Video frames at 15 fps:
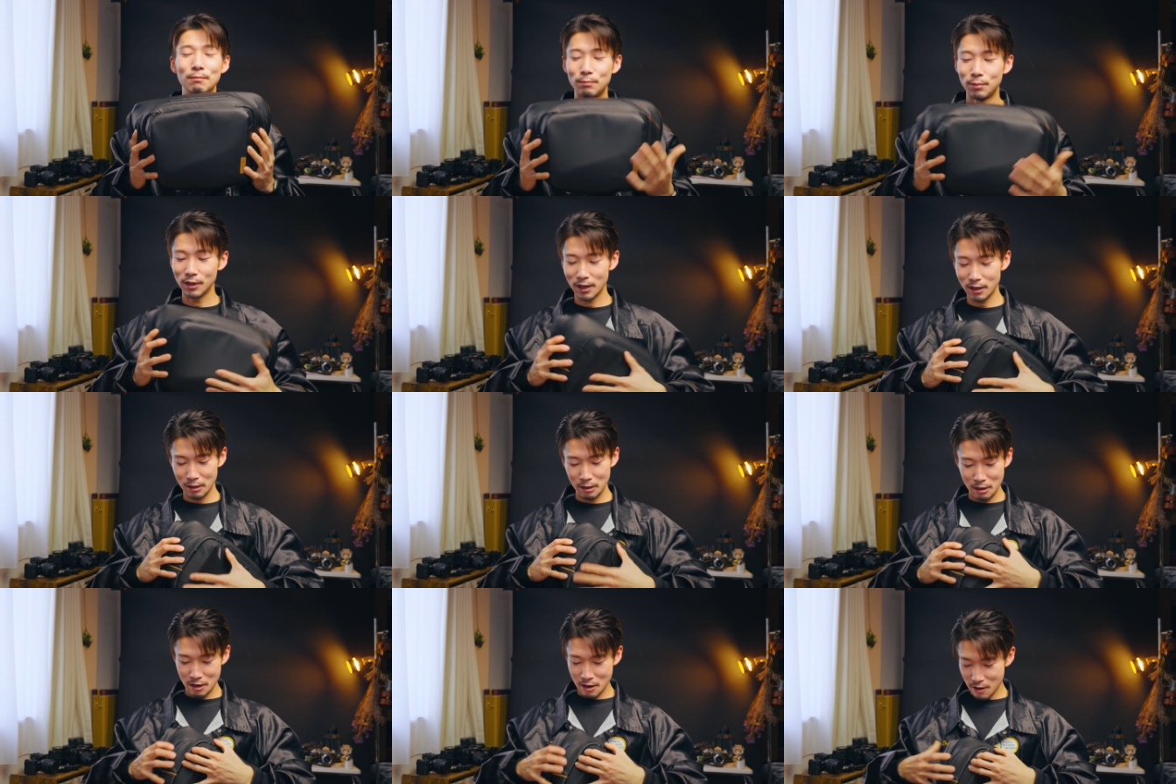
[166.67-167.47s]
but
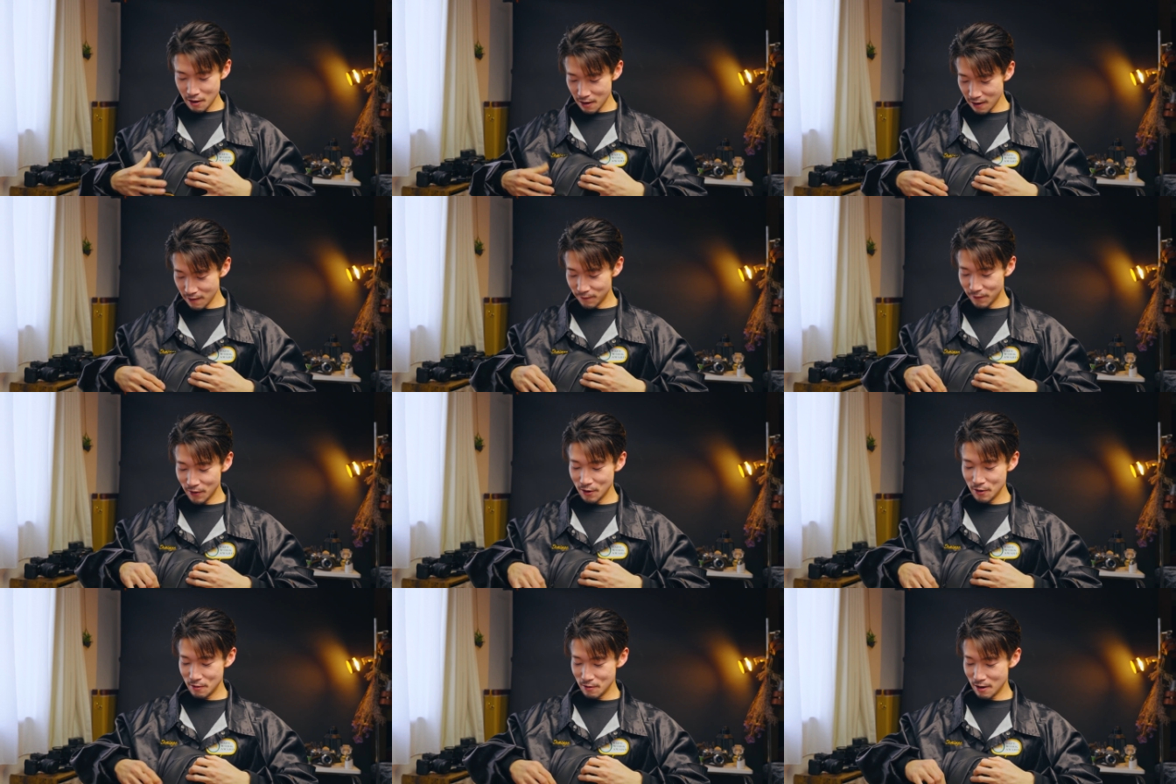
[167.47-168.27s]
if
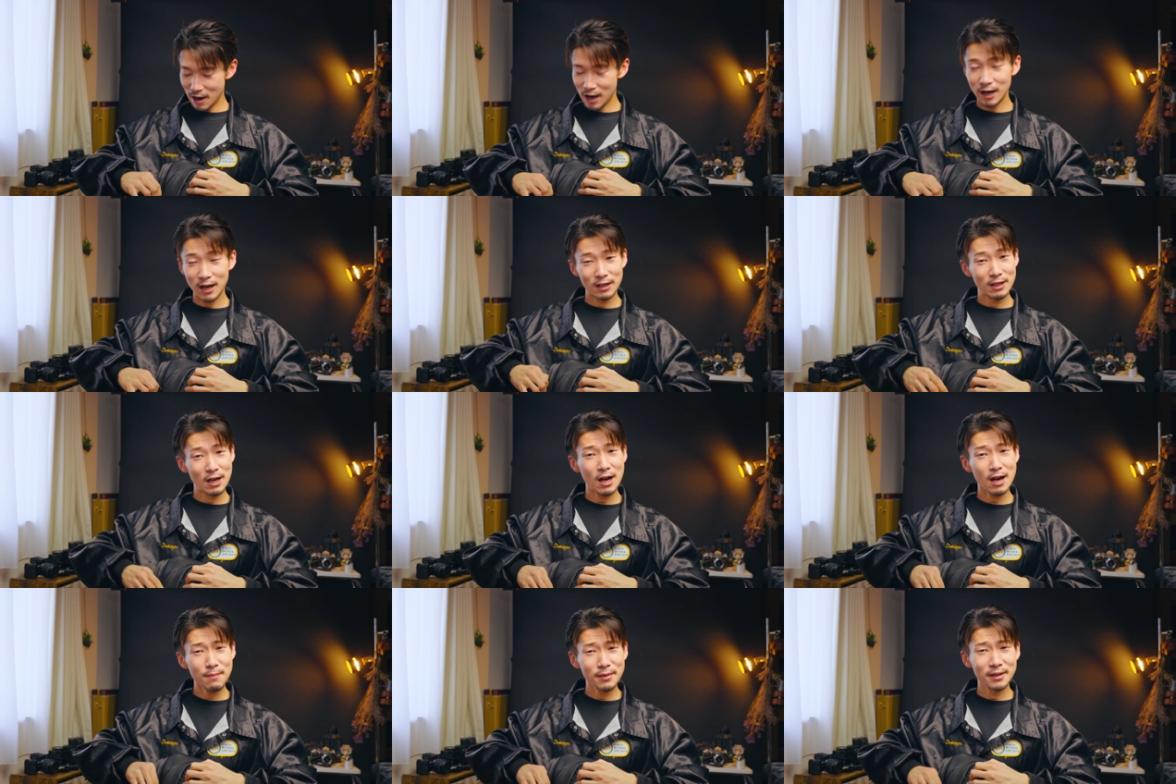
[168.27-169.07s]
you
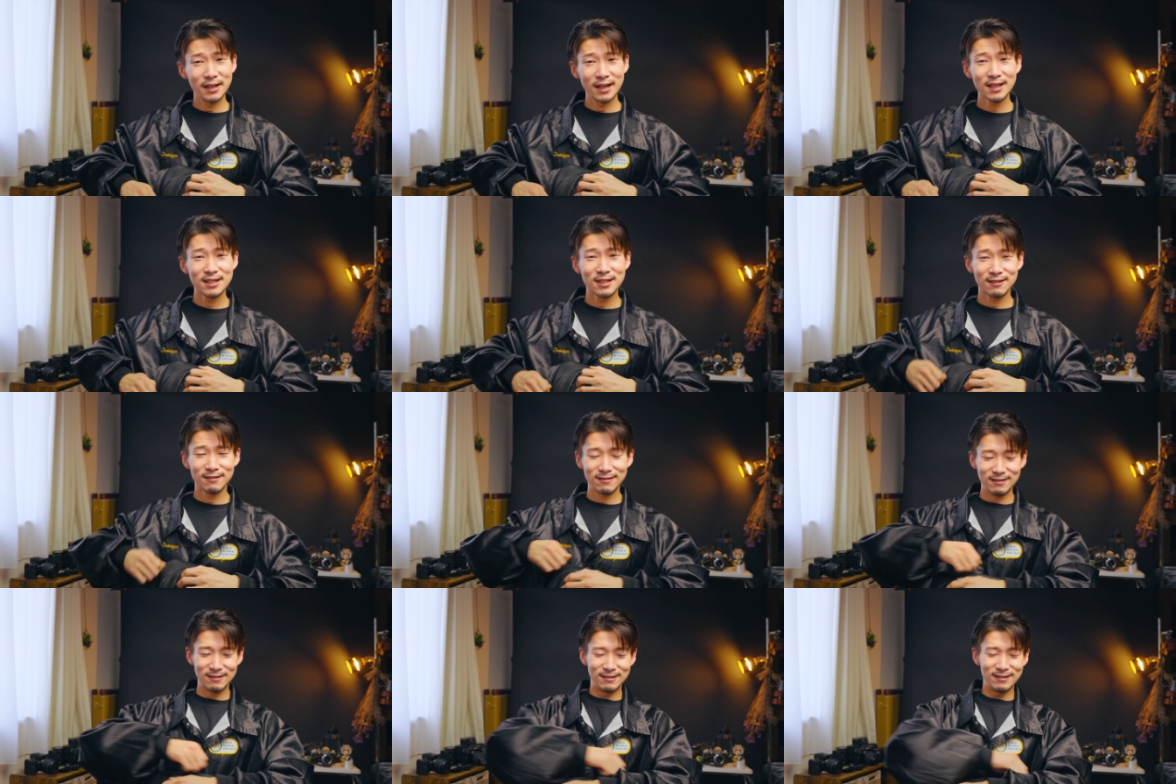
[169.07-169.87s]
open it,
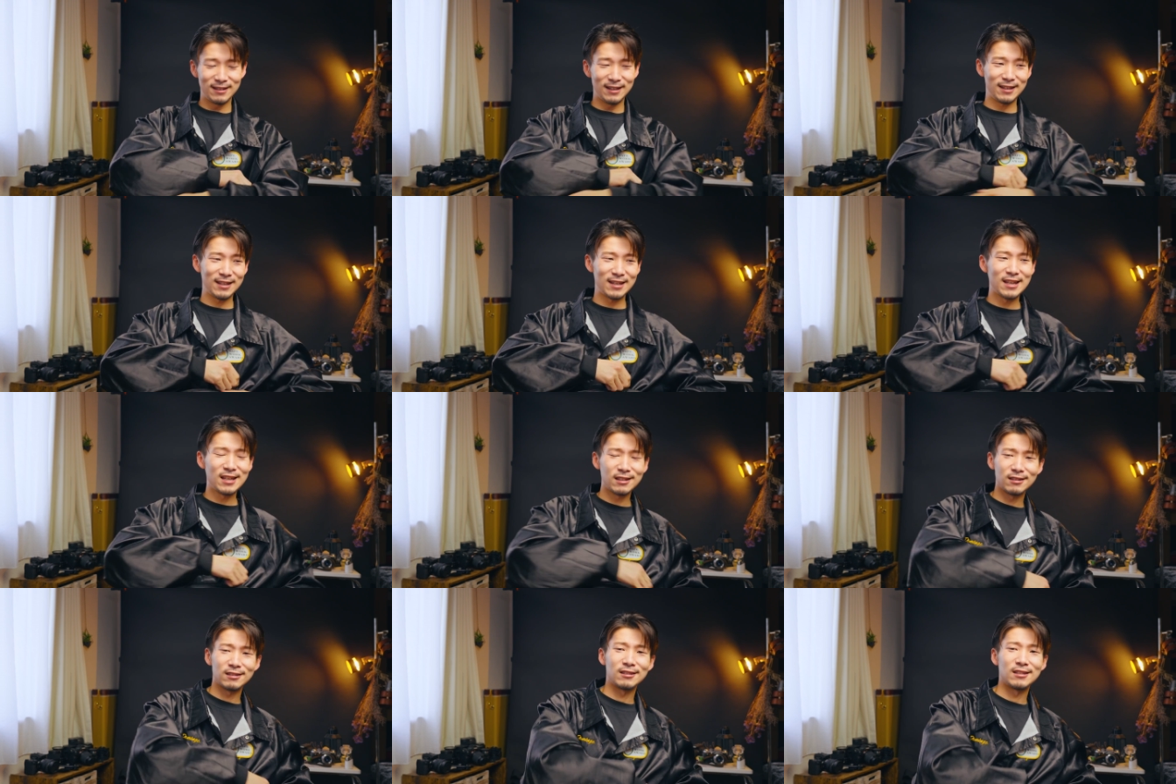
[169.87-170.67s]
like, it
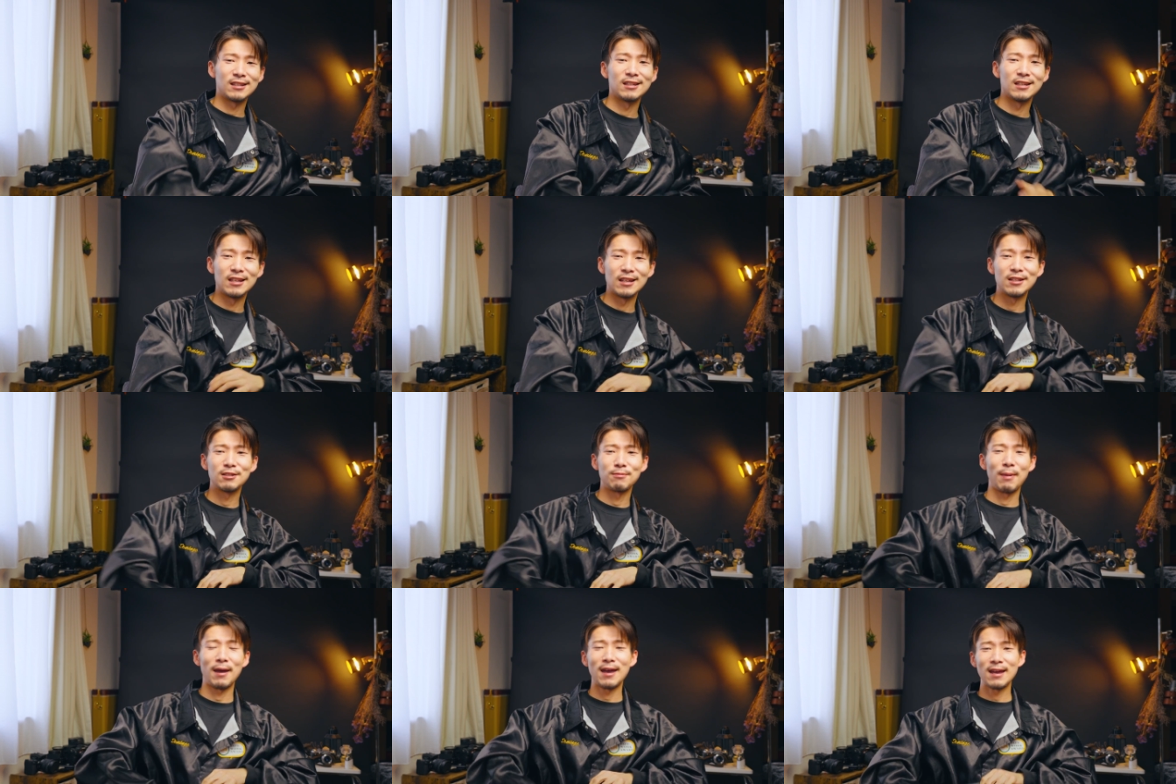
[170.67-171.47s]

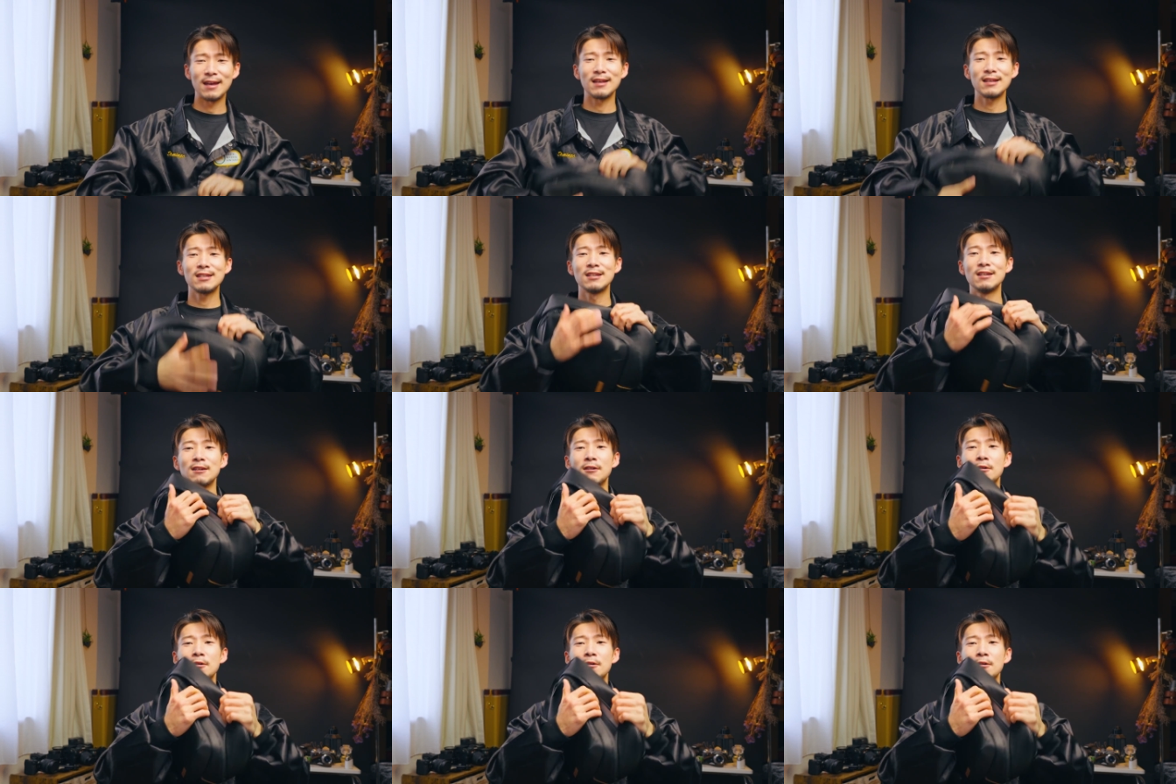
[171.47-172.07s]
expands